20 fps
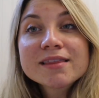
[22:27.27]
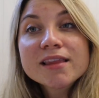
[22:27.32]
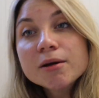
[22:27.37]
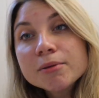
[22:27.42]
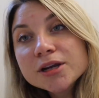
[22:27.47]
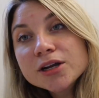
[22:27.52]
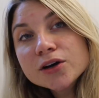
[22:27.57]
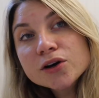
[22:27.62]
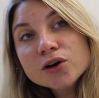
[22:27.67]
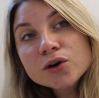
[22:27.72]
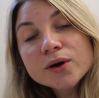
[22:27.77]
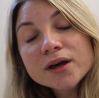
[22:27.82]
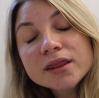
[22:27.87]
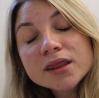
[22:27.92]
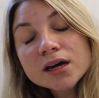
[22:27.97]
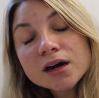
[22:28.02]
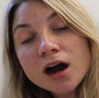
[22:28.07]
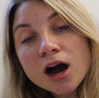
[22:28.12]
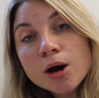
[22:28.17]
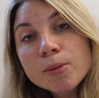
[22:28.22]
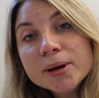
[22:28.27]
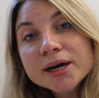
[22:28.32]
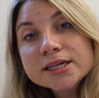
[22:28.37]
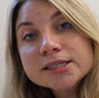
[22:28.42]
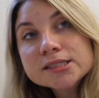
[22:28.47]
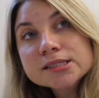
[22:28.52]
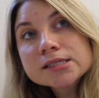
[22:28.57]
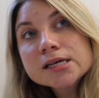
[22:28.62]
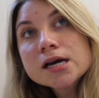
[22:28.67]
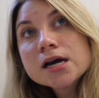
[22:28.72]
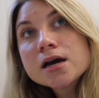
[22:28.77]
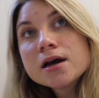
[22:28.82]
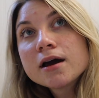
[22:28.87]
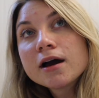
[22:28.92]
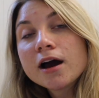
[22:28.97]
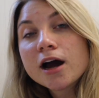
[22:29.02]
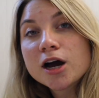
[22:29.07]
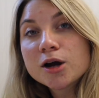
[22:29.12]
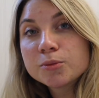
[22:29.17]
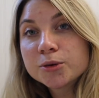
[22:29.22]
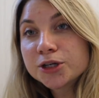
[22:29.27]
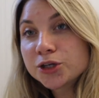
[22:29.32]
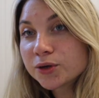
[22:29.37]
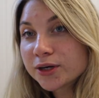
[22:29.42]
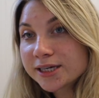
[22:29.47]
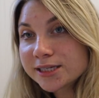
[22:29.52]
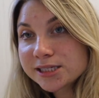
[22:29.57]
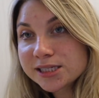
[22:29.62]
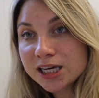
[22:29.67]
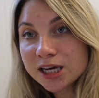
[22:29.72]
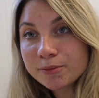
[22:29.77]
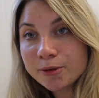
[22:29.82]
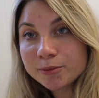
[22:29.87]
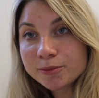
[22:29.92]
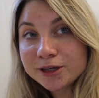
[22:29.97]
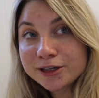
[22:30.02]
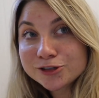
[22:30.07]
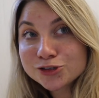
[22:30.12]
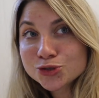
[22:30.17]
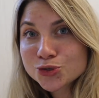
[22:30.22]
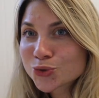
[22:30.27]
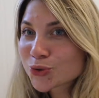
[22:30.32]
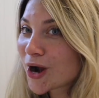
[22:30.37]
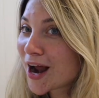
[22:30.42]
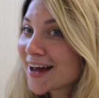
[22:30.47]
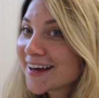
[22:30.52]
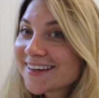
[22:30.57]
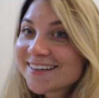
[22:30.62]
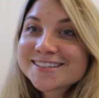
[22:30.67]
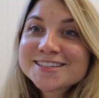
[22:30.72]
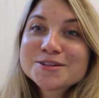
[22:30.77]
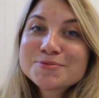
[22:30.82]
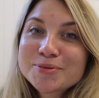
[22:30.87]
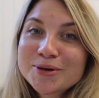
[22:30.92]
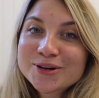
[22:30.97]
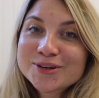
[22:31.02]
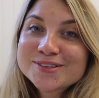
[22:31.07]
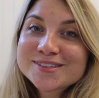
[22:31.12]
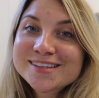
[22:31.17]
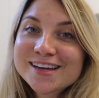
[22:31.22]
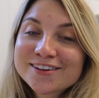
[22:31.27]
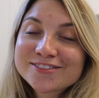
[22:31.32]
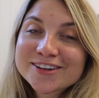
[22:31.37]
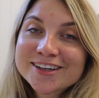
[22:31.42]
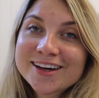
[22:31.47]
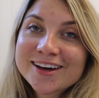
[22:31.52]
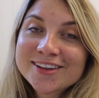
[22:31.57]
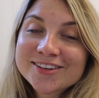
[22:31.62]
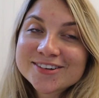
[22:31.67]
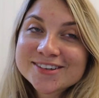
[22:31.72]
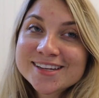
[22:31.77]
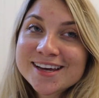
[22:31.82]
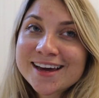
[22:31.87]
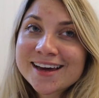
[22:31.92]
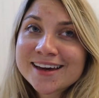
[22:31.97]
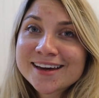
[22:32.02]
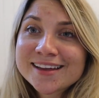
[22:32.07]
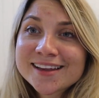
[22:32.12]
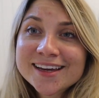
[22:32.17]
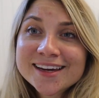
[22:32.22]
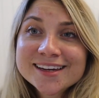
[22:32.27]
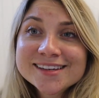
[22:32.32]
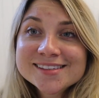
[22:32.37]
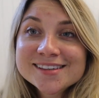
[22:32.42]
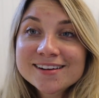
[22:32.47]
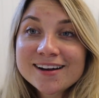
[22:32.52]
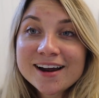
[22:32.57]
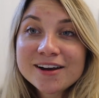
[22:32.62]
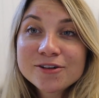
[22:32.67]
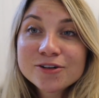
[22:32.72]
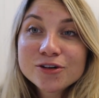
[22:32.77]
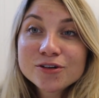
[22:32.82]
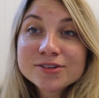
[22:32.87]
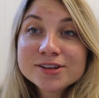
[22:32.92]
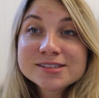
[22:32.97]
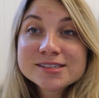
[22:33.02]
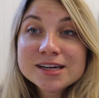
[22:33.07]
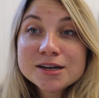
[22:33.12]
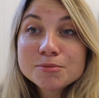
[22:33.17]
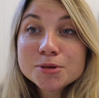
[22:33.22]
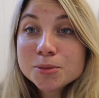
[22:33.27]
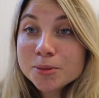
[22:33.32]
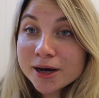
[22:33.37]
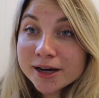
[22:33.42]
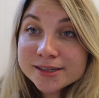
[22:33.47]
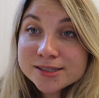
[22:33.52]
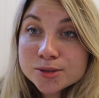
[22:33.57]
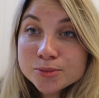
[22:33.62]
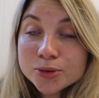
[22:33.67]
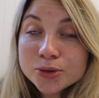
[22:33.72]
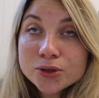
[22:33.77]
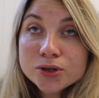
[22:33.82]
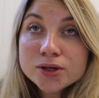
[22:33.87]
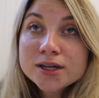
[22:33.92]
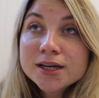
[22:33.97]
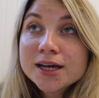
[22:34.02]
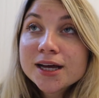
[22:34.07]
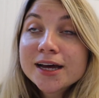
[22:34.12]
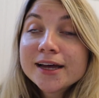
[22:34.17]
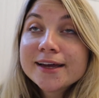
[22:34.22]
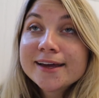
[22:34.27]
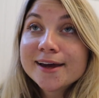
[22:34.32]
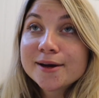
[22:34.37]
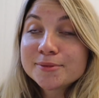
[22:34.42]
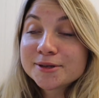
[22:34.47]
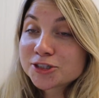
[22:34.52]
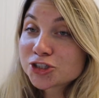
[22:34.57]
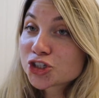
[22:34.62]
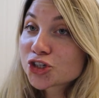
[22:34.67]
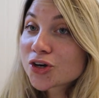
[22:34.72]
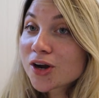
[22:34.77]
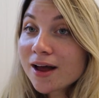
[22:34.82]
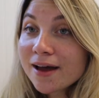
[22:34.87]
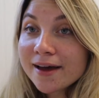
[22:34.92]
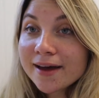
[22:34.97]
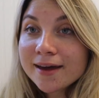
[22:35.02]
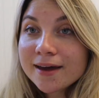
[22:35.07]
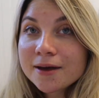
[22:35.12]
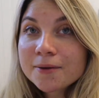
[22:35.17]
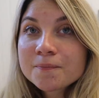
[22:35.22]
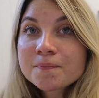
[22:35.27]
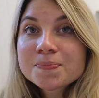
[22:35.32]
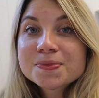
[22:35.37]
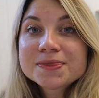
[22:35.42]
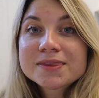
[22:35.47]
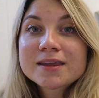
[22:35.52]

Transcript: And let me know in the comments what you guys think about me trying to post every other day. Like I said, I don't know if that's gonna be possible. I'm gonna try,